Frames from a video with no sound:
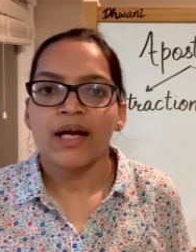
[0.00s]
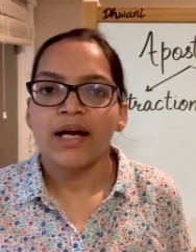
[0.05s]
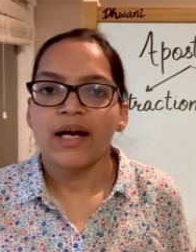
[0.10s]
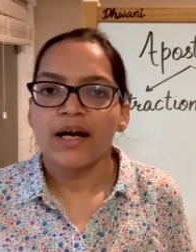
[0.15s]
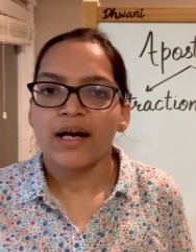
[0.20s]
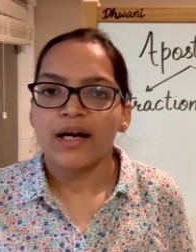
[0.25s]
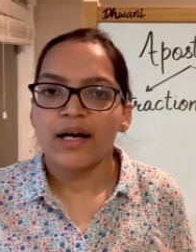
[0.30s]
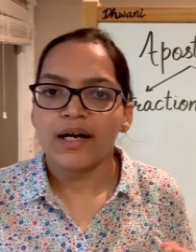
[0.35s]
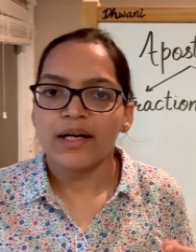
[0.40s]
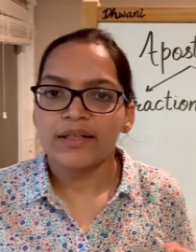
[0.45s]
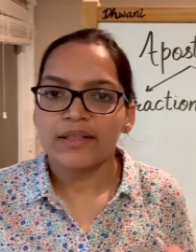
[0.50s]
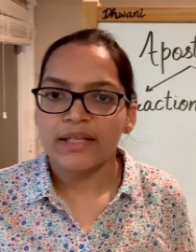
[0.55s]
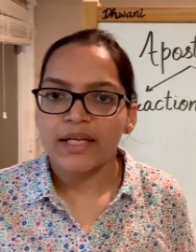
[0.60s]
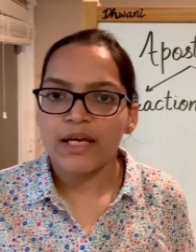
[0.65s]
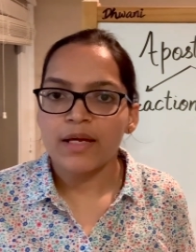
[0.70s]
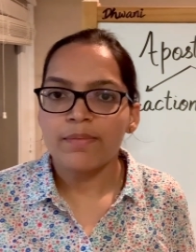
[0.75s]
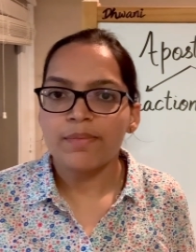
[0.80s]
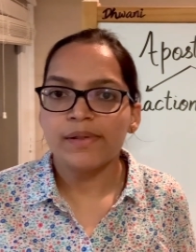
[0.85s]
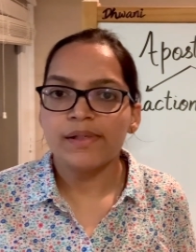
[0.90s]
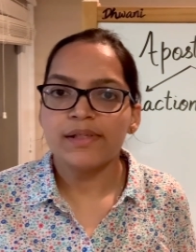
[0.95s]
a
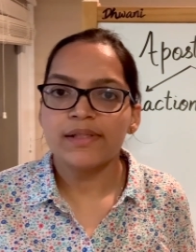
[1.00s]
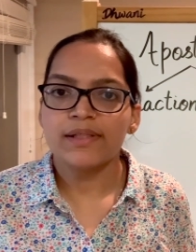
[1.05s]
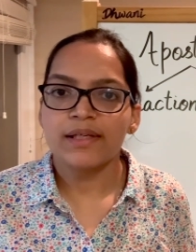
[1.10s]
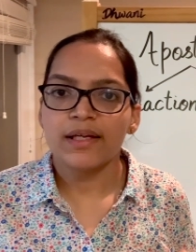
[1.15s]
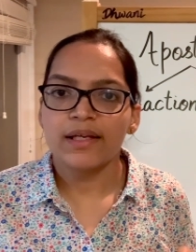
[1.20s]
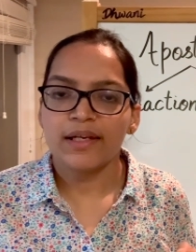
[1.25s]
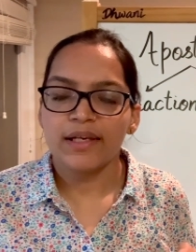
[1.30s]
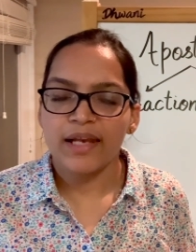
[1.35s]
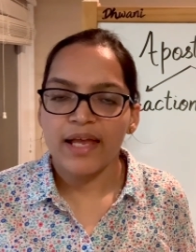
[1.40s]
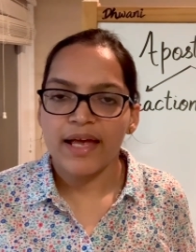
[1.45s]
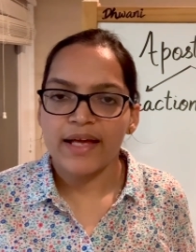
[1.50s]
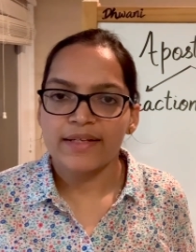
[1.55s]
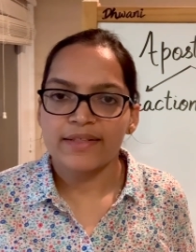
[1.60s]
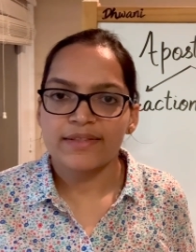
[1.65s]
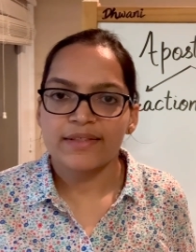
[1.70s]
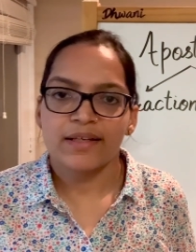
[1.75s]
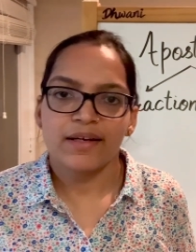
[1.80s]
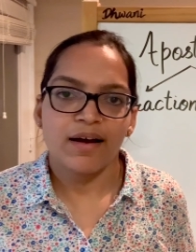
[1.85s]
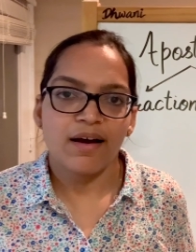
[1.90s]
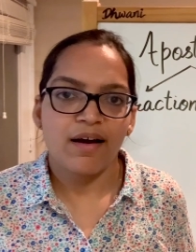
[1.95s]
table's legs
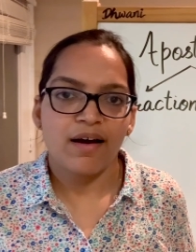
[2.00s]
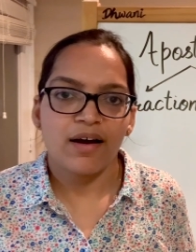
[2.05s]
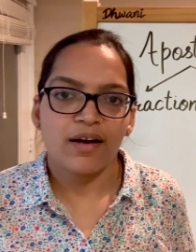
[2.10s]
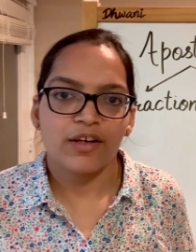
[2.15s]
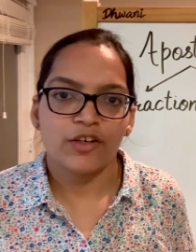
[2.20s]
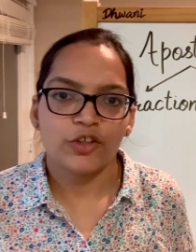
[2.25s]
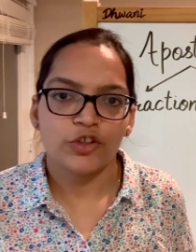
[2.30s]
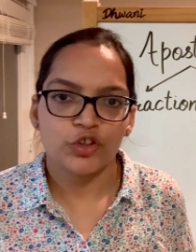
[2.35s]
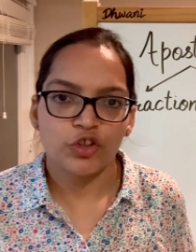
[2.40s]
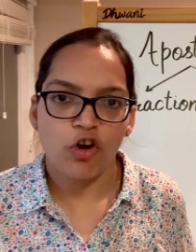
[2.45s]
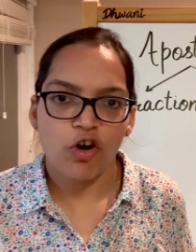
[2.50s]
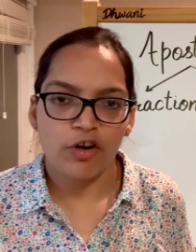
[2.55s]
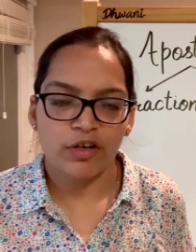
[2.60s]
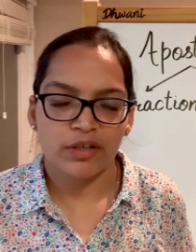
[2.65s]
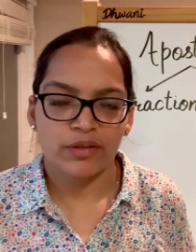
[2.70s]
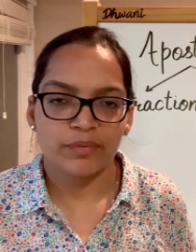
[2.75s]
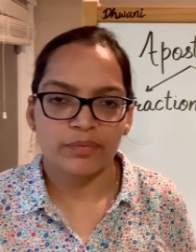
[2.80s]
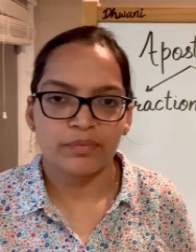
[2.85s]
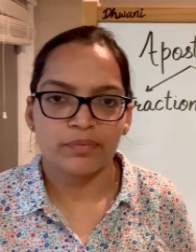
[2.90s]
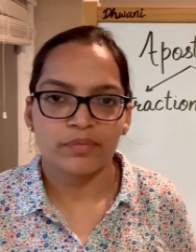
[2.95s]
are short,
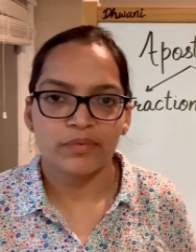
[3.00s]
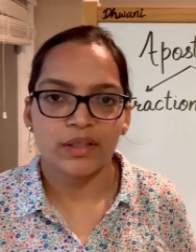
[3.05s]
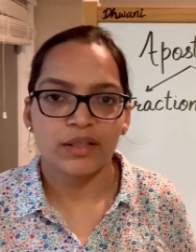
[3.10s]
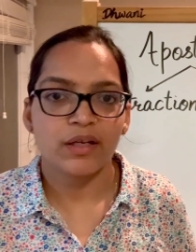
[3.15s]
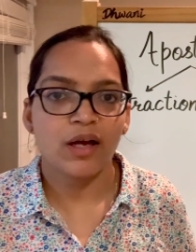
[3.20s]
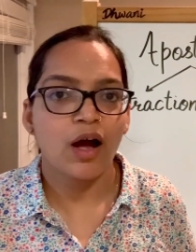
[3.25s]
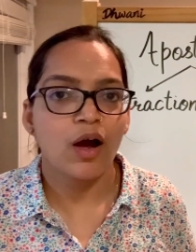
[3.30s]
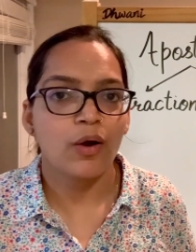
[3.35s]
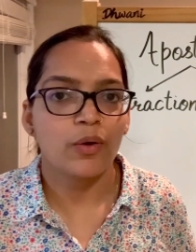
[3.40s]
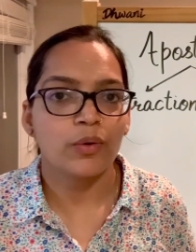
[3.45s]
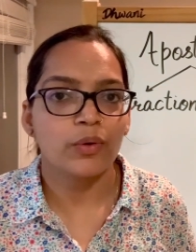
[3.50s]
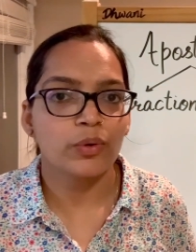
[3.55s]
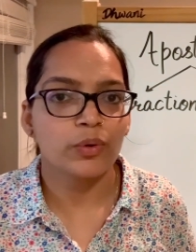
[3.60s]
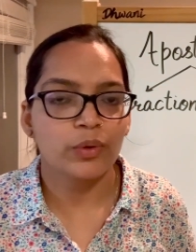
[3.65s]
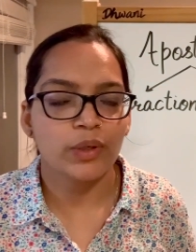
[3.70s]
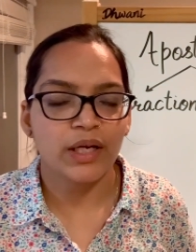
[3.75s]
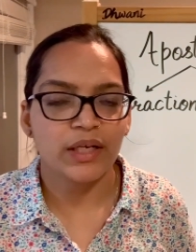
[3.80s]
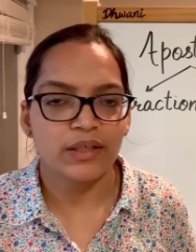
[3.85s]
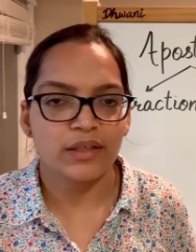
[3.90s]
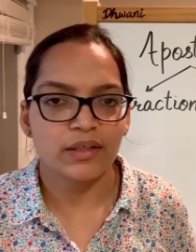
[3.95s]
then how do you write
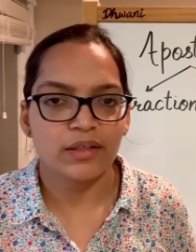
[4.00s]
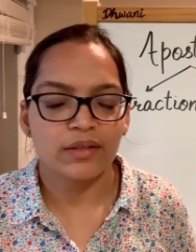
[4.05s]
it?